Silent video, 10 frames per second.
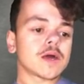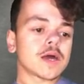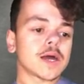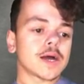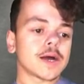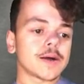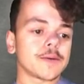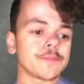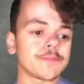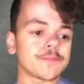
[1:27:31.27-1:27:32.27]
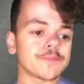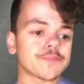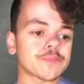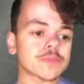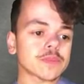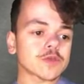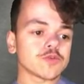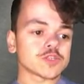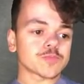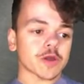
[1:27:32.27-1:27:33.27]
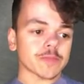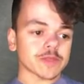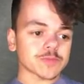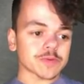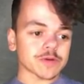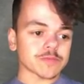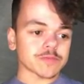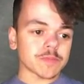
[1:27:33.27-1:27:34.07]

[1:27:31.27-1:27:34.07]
You inspire me to build